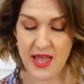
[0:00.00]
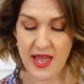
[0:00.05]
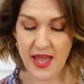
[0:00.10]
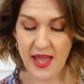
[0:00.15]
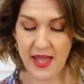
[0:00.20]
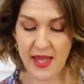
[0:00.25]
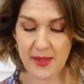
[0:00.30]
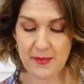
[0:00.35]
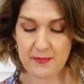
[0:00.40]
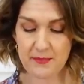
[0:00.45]

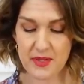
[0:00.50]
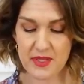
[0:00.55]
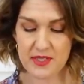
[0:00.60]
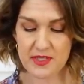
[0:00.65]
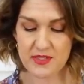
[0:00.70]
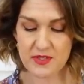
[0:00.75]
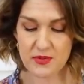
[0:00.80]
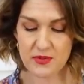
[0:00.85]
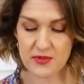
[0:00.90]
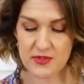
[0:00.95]
Um, but
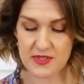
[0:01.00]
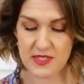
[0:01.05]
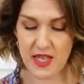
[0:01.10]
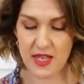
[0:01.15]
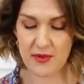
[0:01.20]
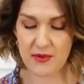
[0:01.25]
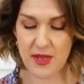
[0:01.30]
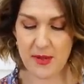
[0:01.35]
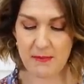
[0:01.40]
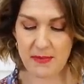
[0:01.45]
there's
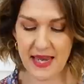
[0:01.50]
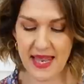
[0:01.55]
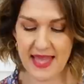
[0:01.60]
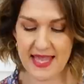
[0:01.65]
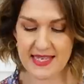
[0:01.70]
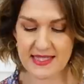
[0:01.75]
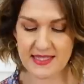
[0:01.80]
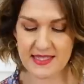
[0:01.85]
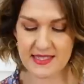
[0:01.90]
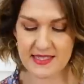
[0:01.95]
also a
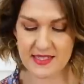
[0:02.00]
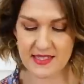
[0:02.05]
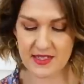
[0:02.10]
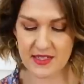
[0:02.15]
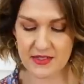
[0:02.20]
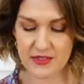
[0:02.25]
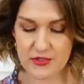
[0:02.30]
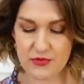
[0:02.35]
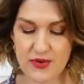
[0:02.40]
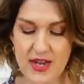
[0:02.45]
blazer
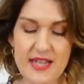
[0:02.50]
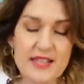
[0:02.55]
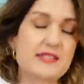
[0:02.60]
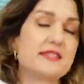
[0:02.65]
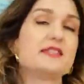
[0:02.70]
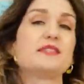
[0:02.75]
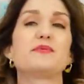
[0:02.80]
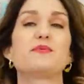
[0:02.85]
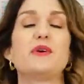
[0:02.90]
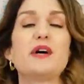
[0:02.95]
style dress
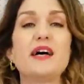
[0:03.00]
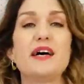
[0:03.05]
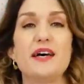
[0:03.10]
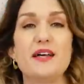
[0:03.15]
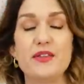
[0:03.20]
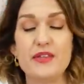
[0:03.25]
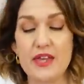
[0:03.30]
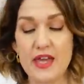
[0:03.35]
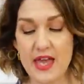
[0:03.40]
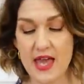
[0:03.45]
as
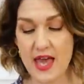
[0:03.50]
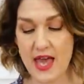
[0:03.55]
well,